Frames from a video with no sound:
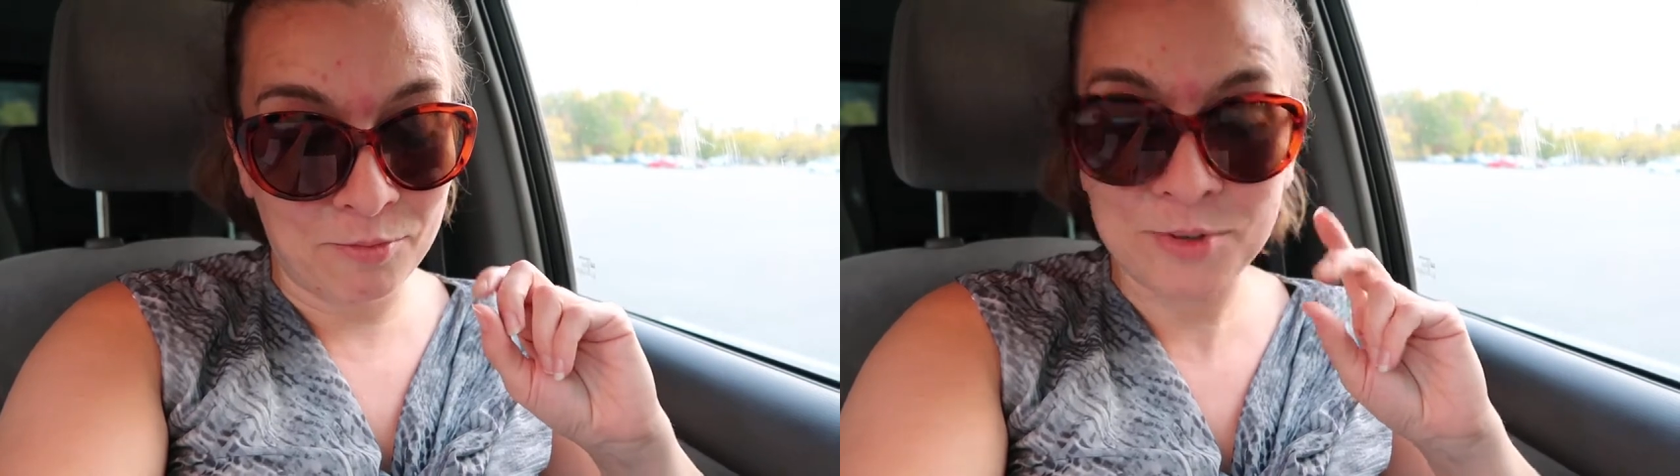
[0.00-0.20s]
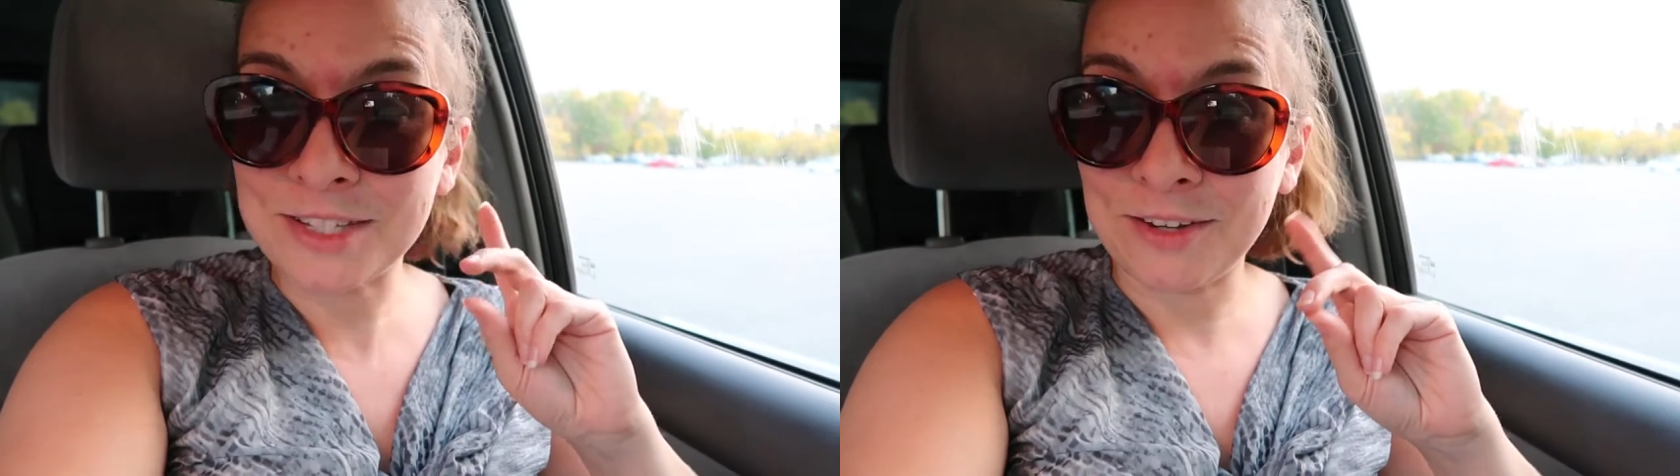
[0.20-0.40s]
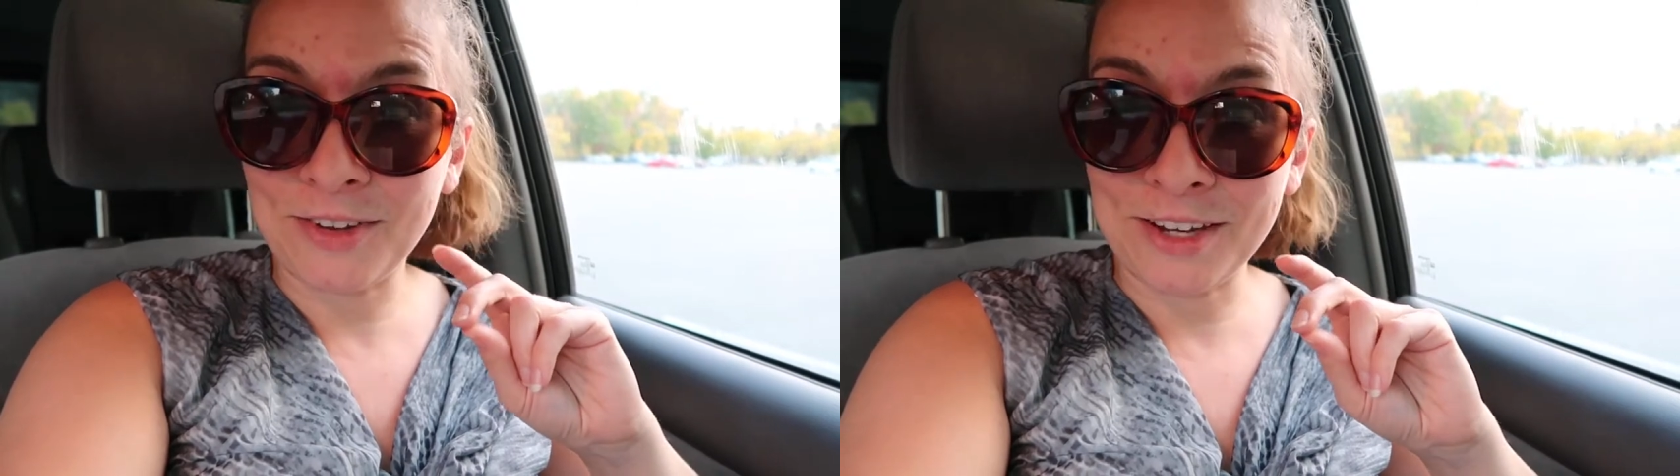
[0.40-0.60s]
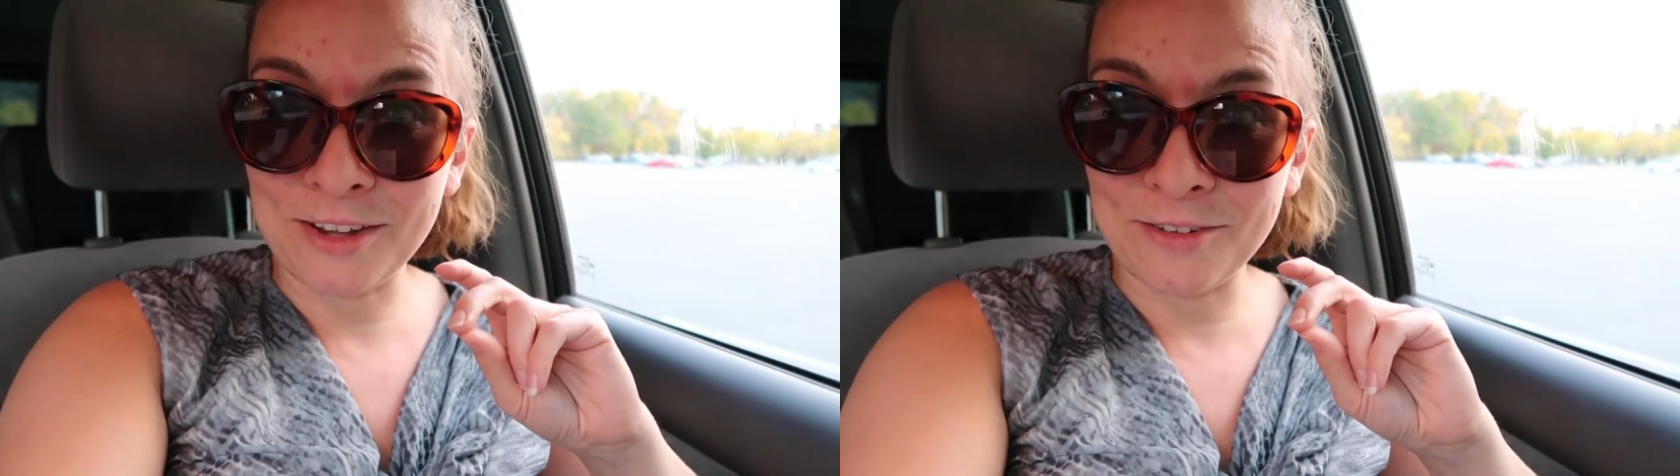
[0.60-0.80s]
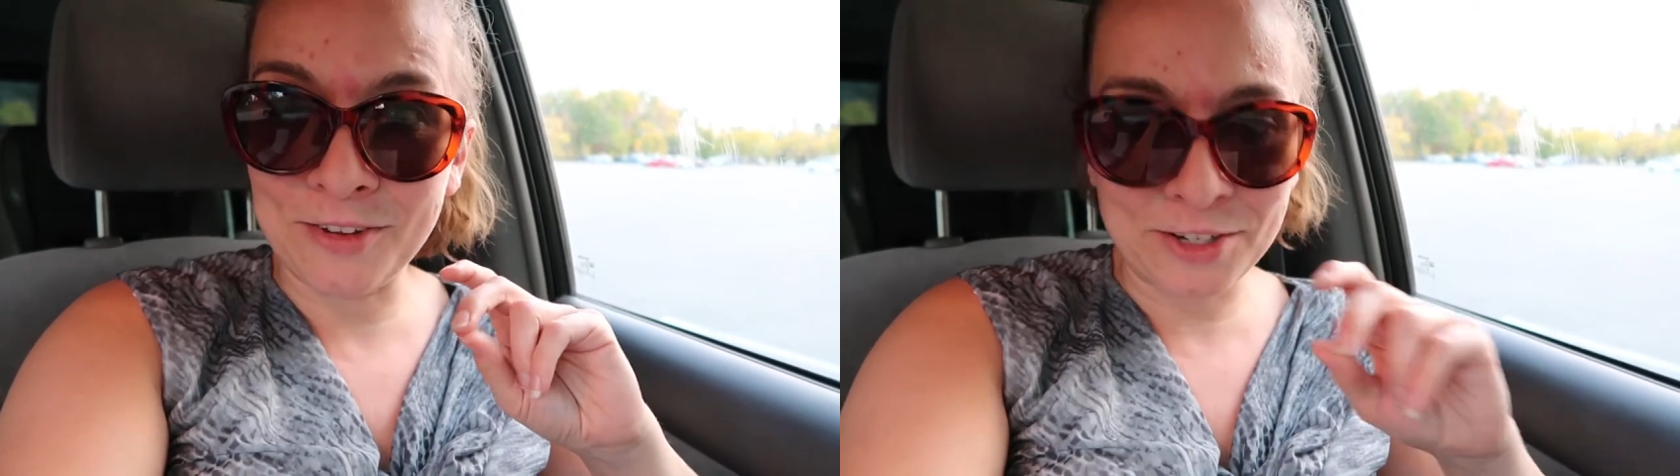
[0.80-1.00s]
receiving
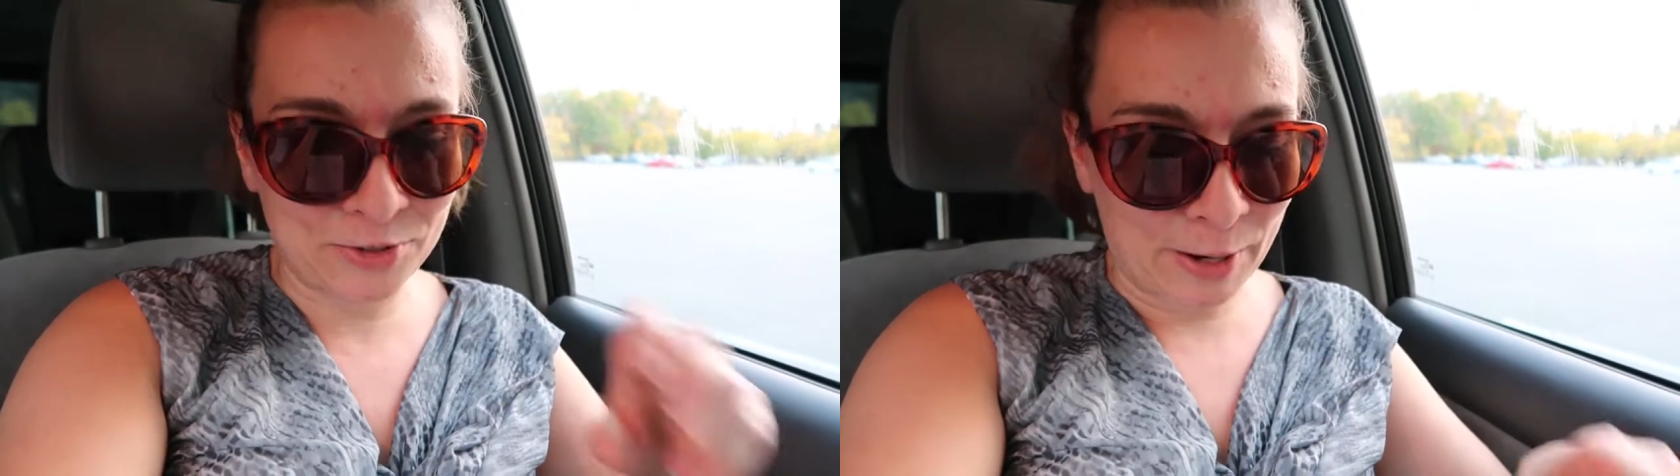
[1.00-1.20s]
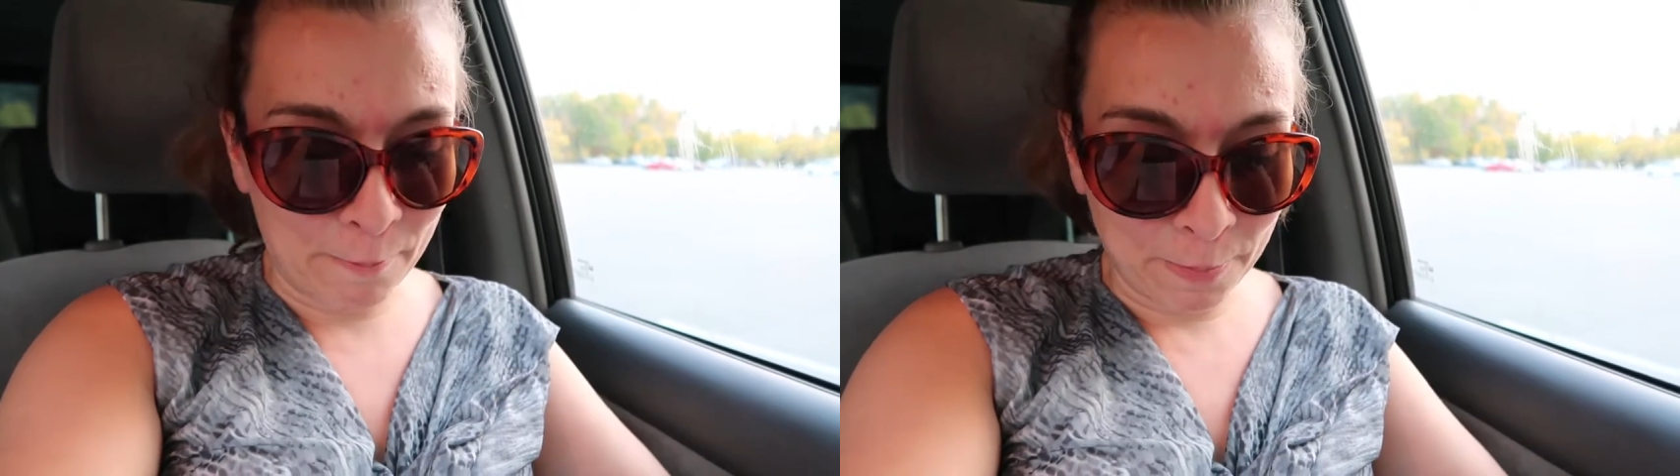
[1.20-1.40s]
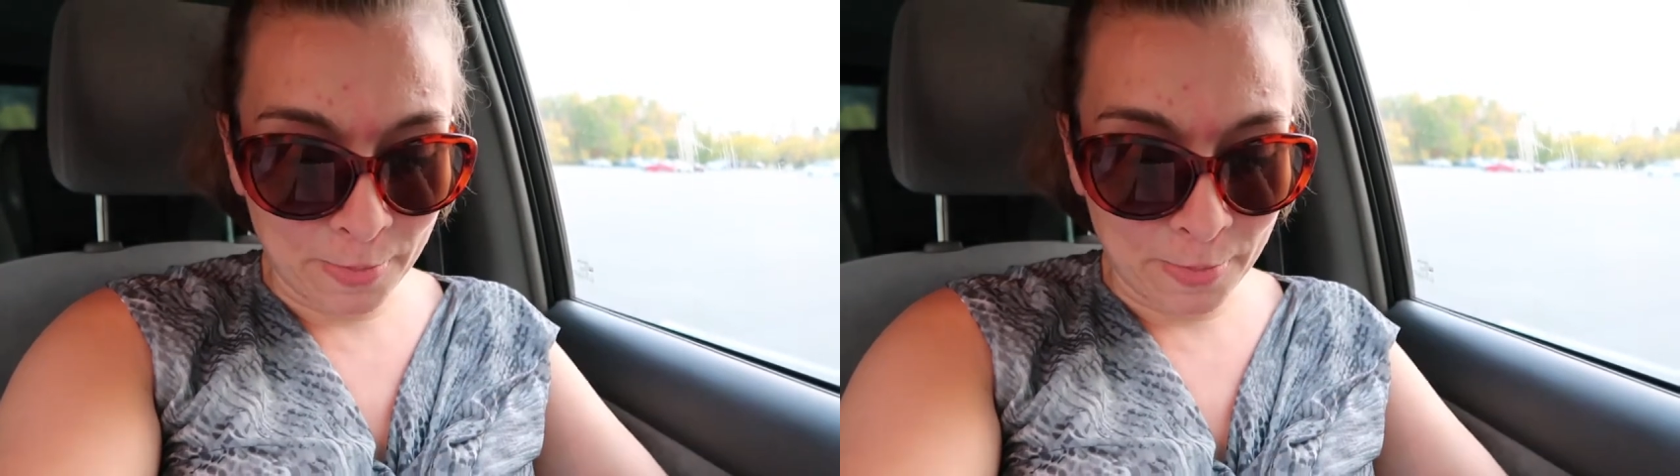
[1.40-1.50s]
another victory.